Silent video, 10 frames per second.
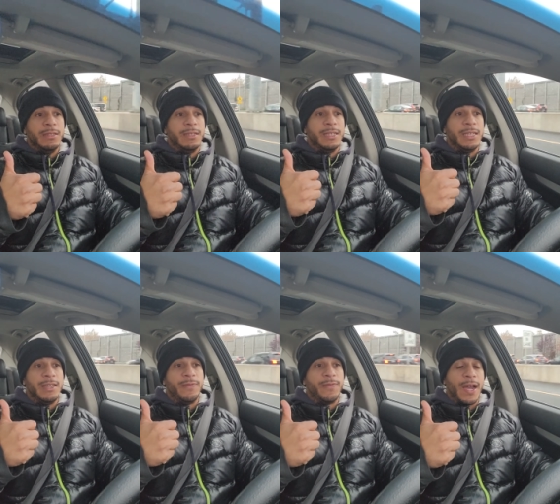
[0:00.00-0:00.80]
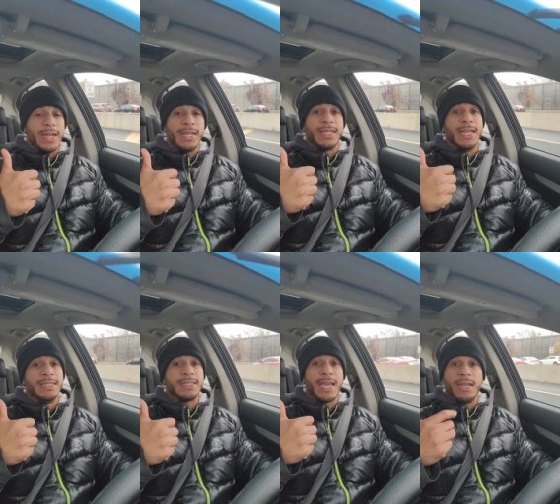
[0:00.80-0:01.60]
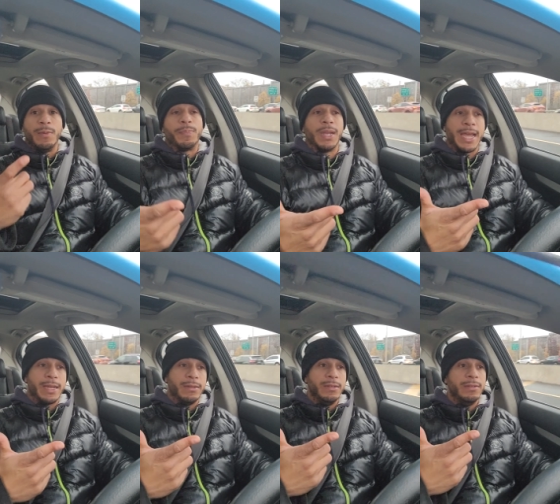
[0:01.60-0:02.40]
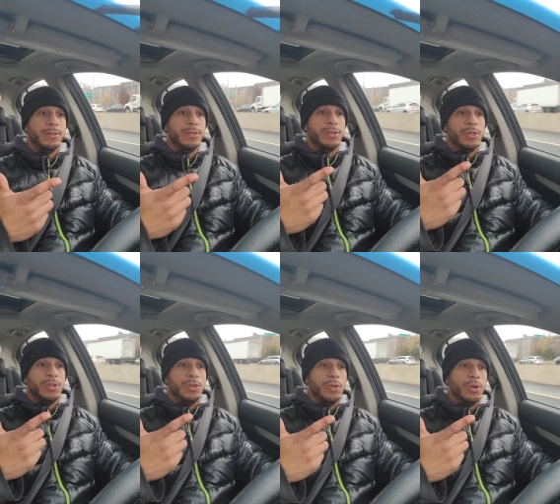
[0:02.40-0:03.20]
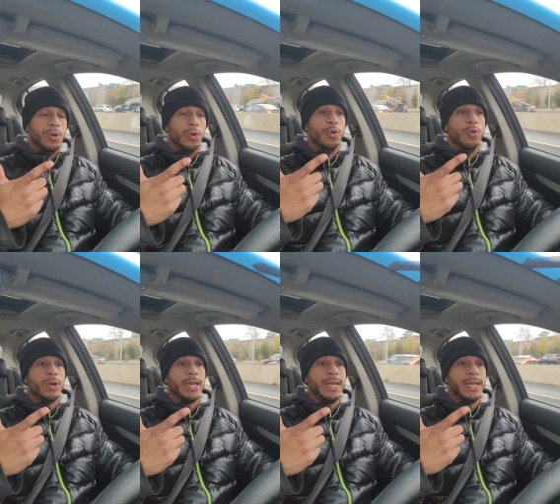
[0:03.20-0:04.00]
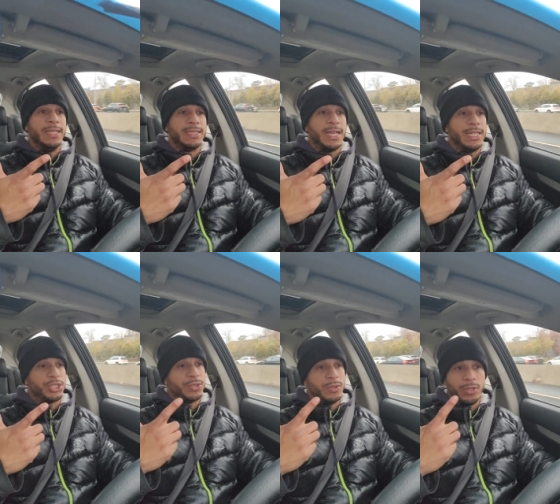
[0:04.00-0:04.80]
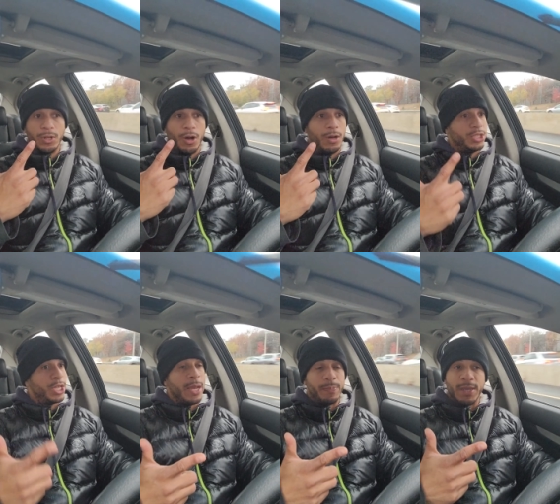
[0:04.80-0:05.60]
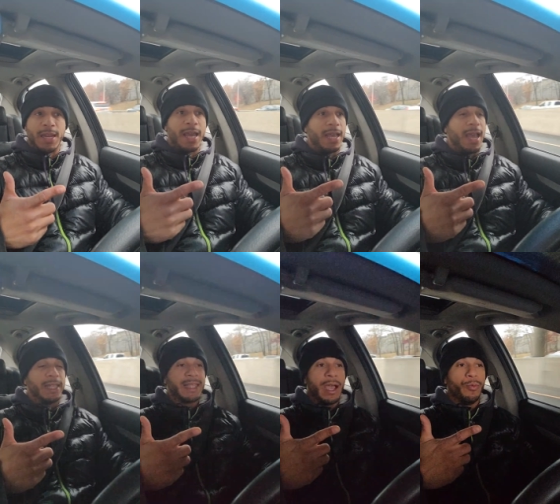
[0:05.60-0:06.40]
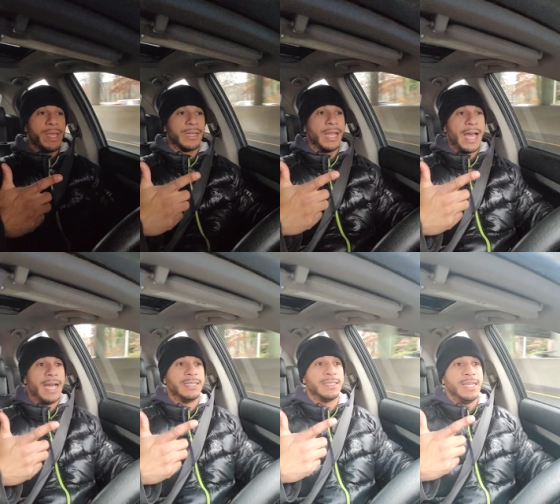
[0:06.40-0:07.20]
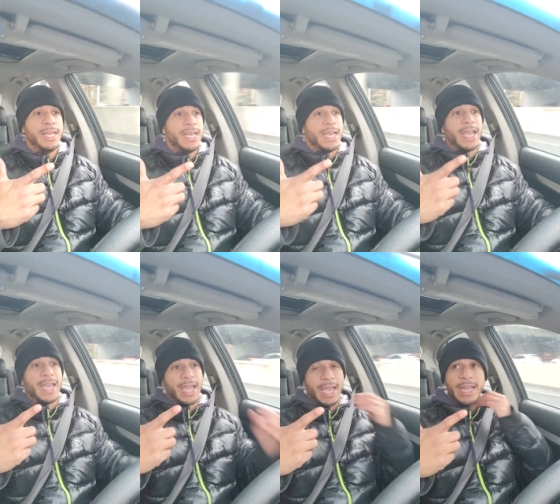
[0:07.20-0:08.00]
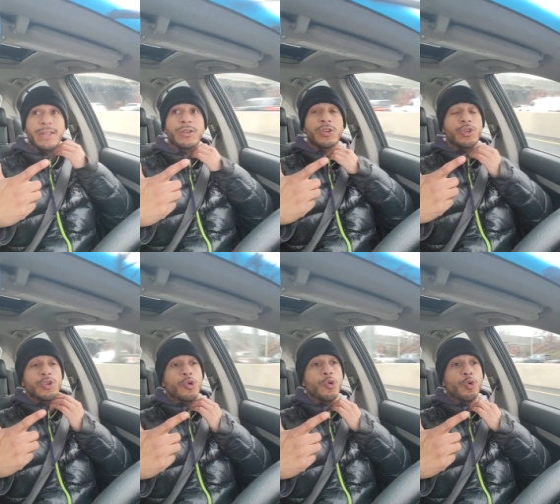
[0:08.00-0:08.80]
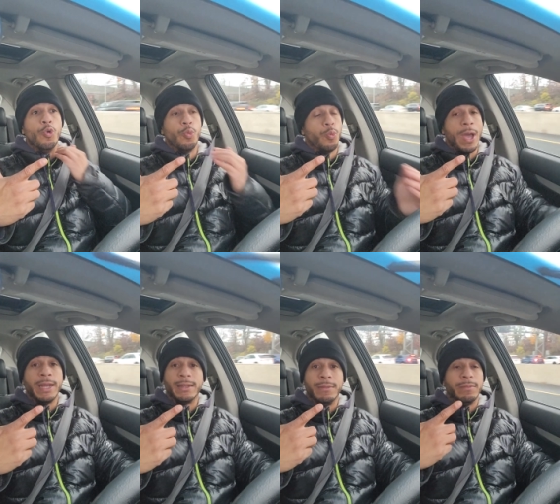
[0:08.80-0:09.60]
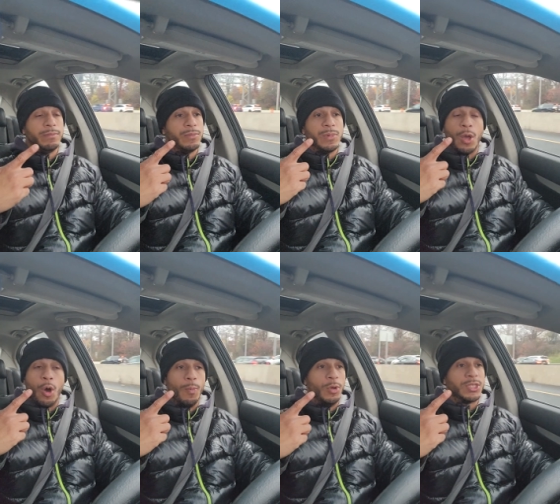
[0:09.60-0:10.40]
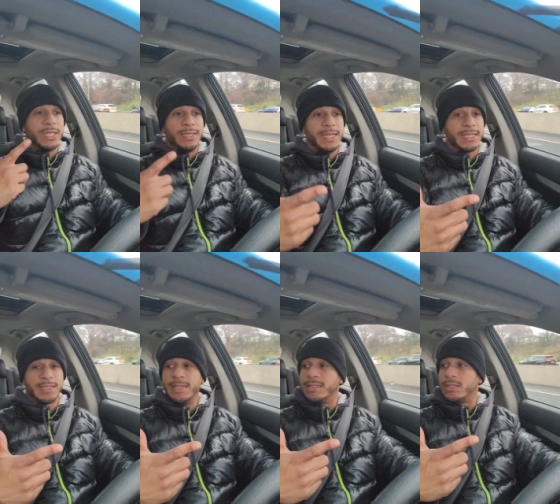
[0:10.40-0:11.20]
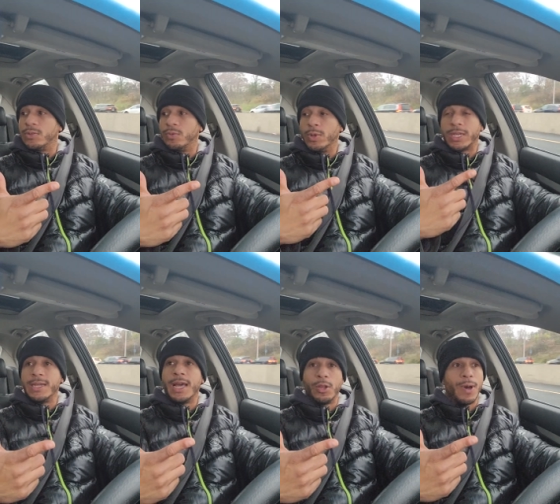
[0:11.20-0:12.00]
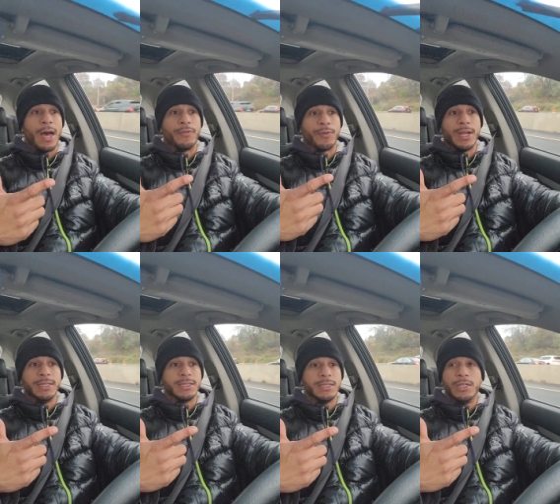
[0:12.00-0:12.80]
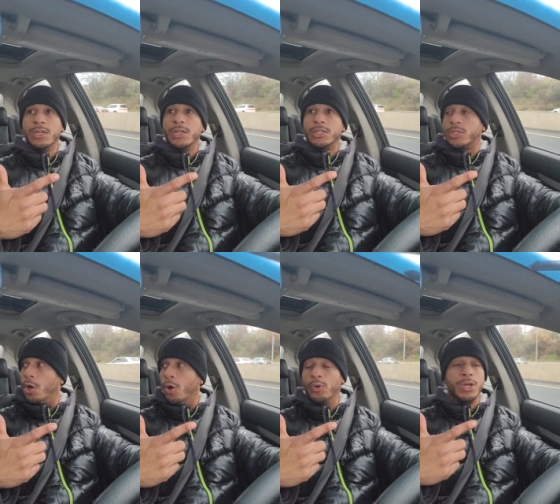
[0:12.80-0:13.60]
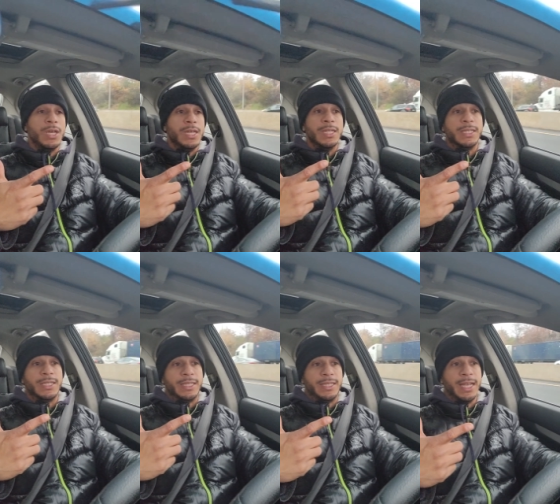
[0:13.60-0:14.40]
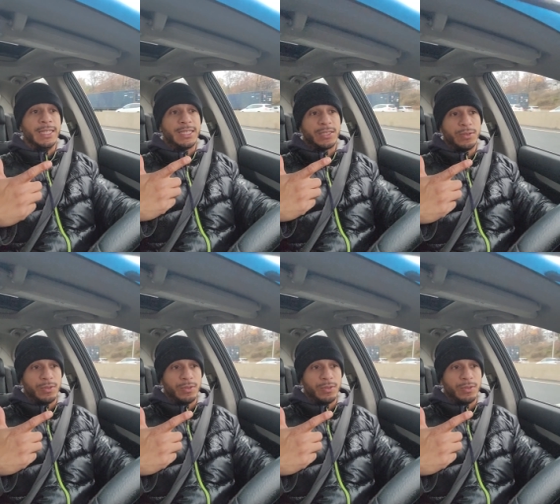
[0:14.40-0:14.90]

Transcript: the fight against Caleb Plant, who is a you know a champion at, at that weight class, and who went almost a distance with Canelo Alvarez. So this